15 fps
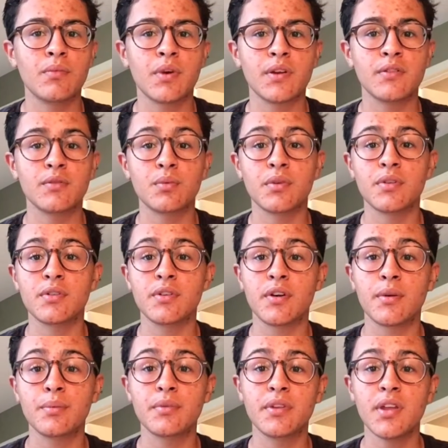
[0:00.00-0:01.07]
I just wanted to
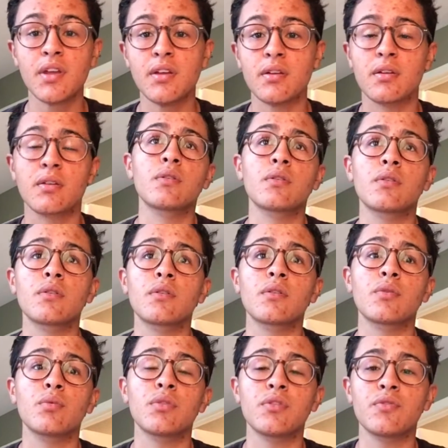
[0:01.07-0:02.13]
update with